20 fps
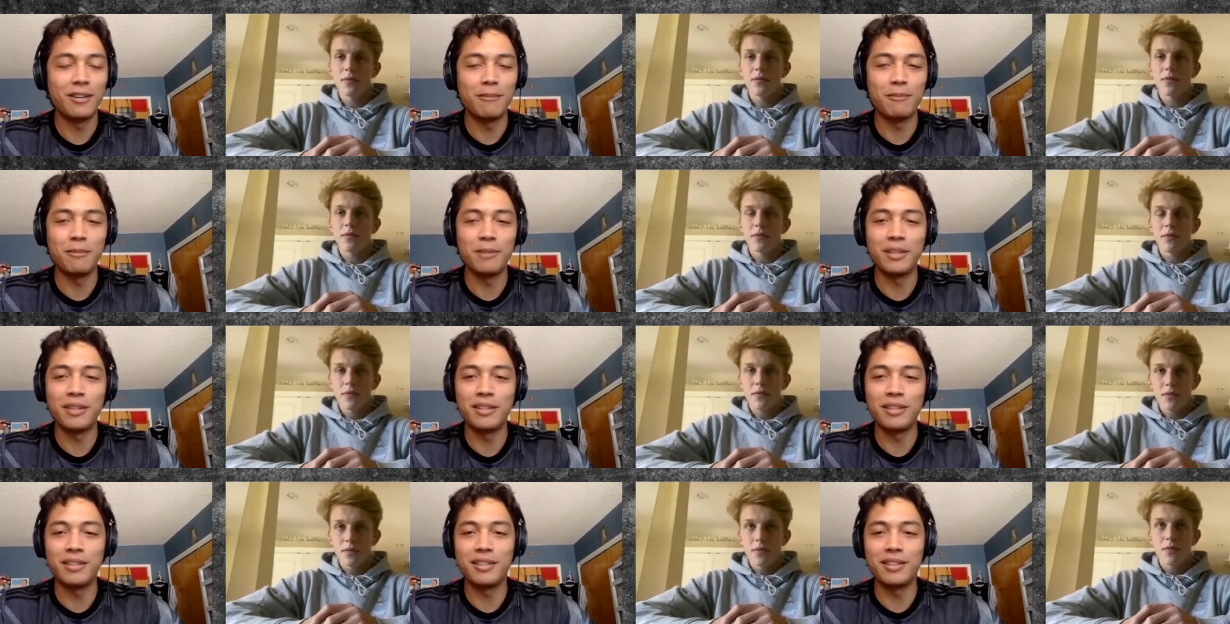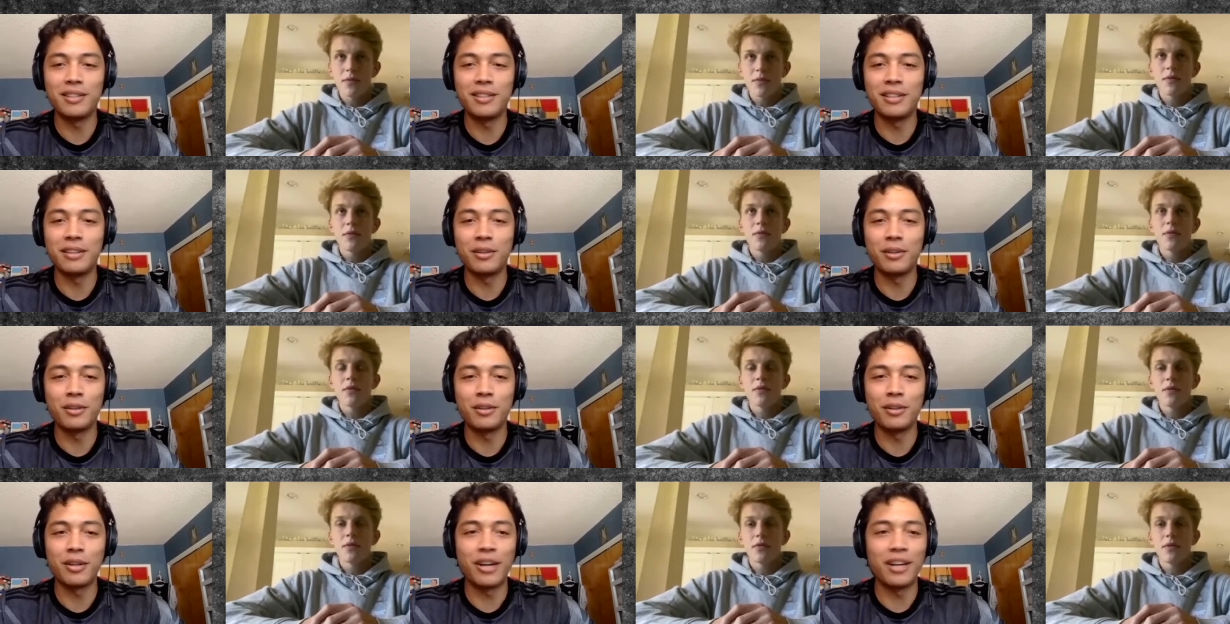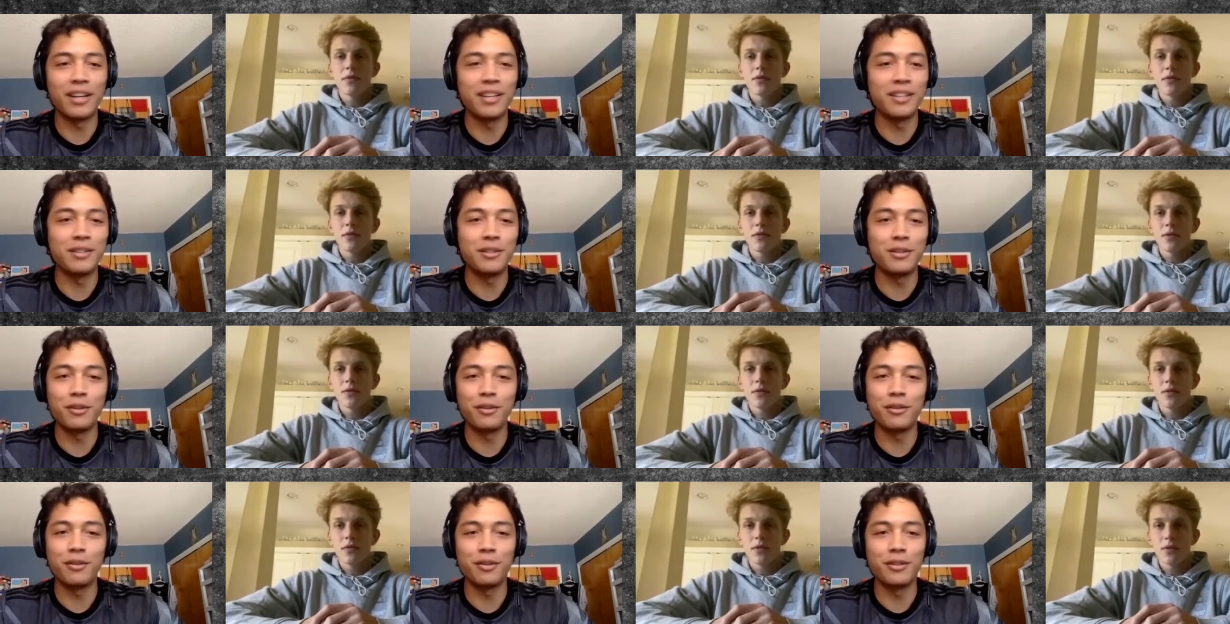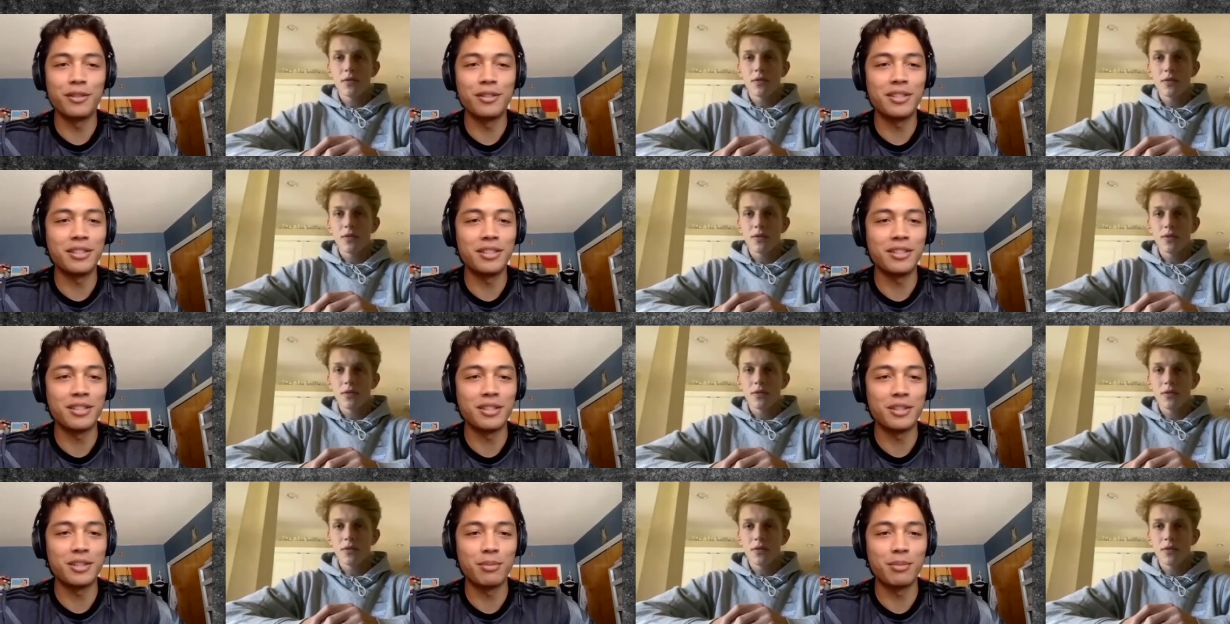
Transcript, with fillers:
Speaker 1: but you know you're, you're heading into your third season as a